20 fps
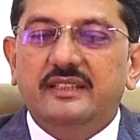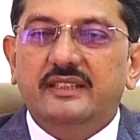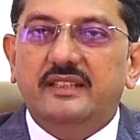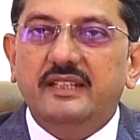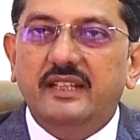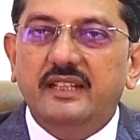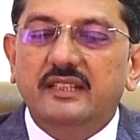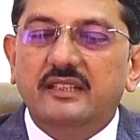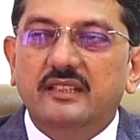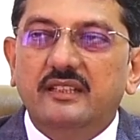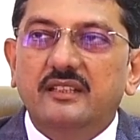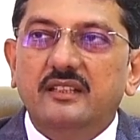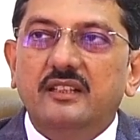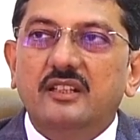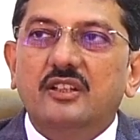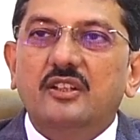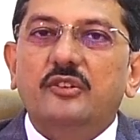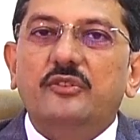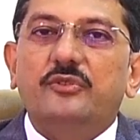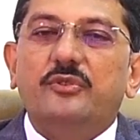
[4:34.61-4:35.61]
Then
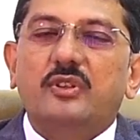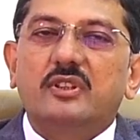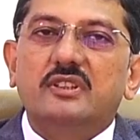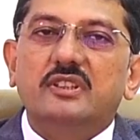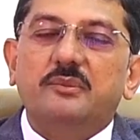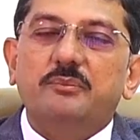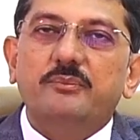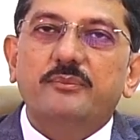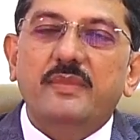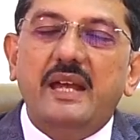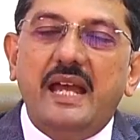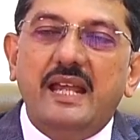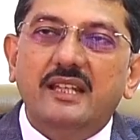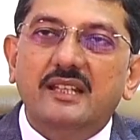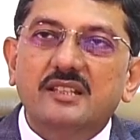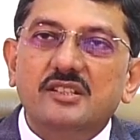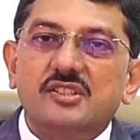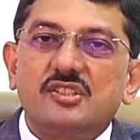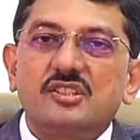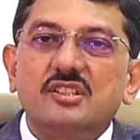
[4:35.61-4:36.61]
for the
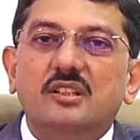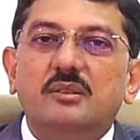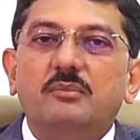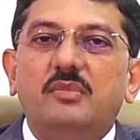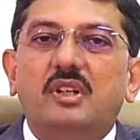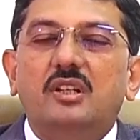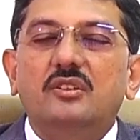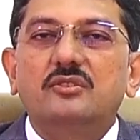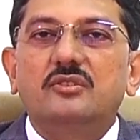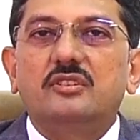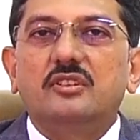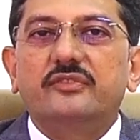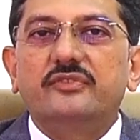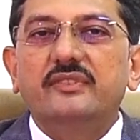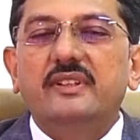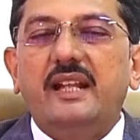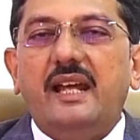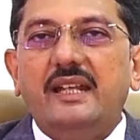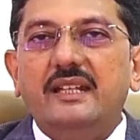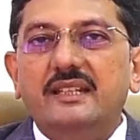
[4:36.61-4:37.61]
balance amount of
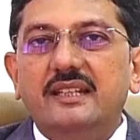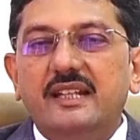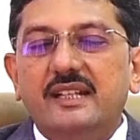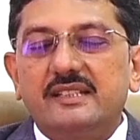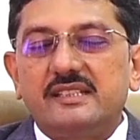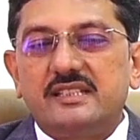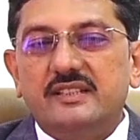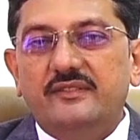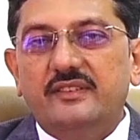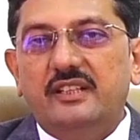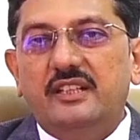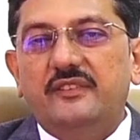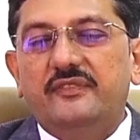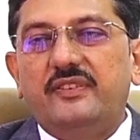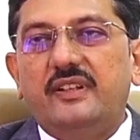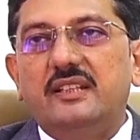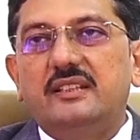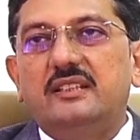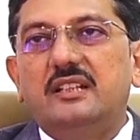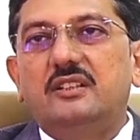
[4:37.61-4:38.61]

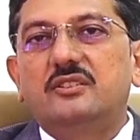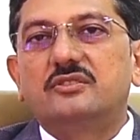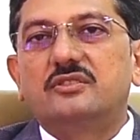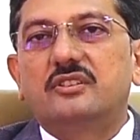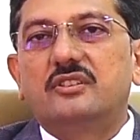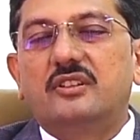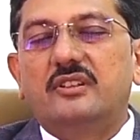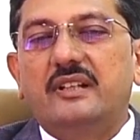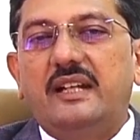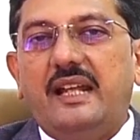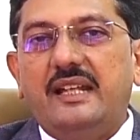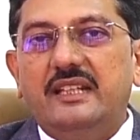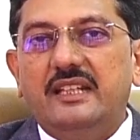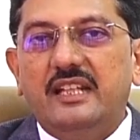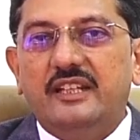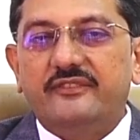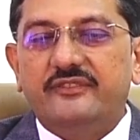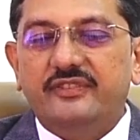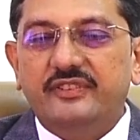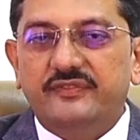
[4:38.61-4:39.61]
9,75,000 or
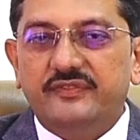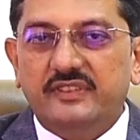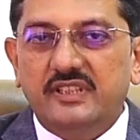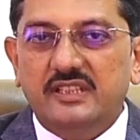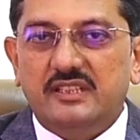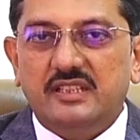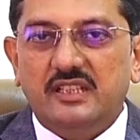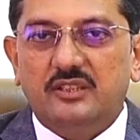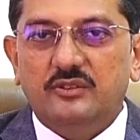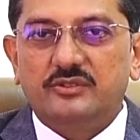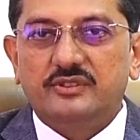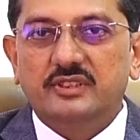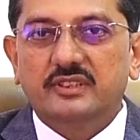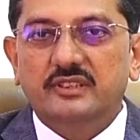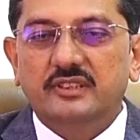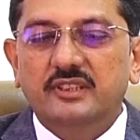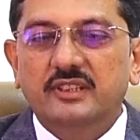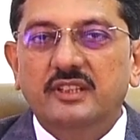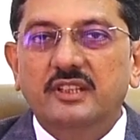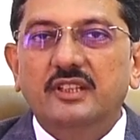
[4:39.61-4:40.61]

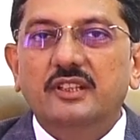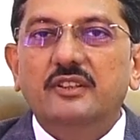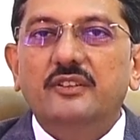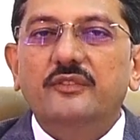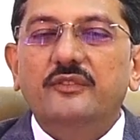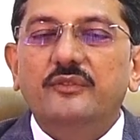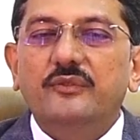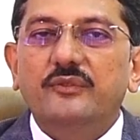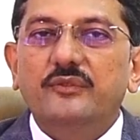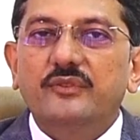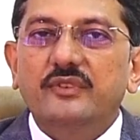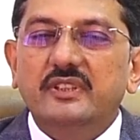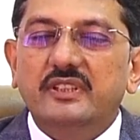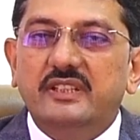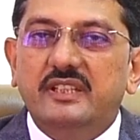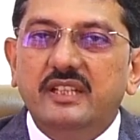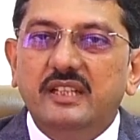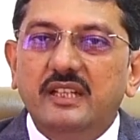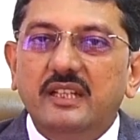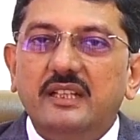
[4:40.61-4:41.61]
9,50,000,
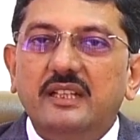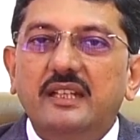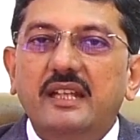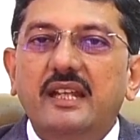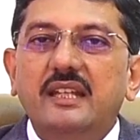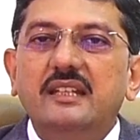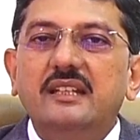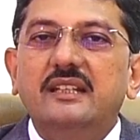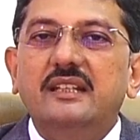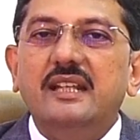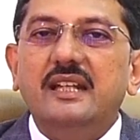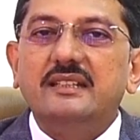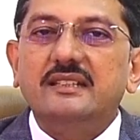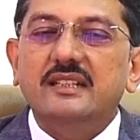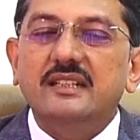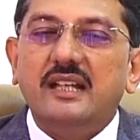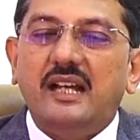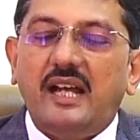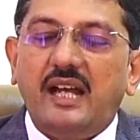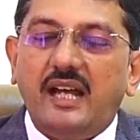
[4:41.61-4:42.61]
they can get
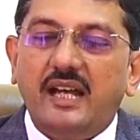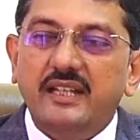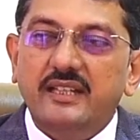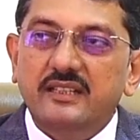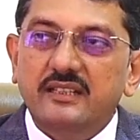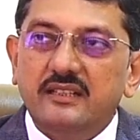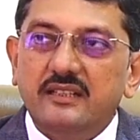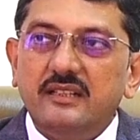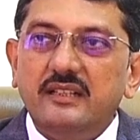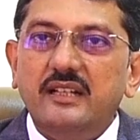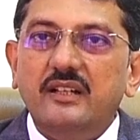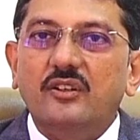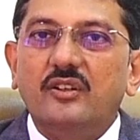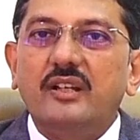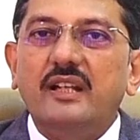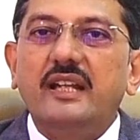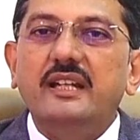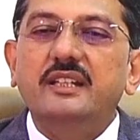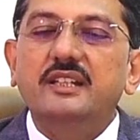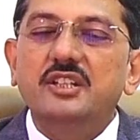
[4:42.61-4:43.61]
a higher
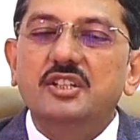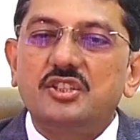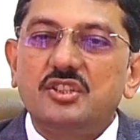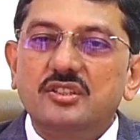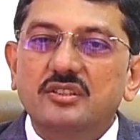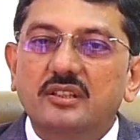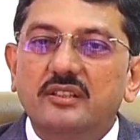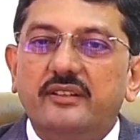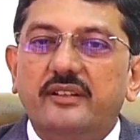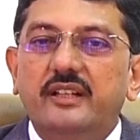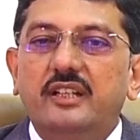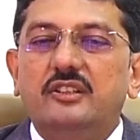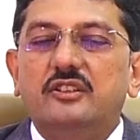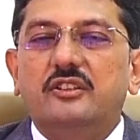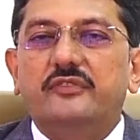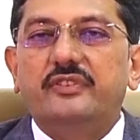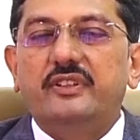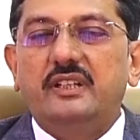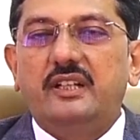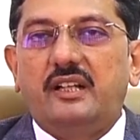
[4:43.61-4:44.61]
or additional rate
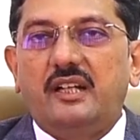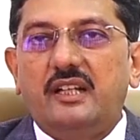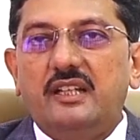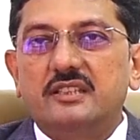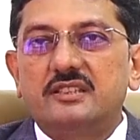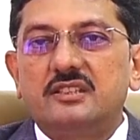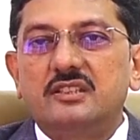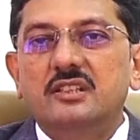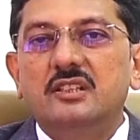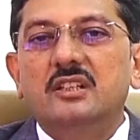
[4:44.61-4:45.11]
of interest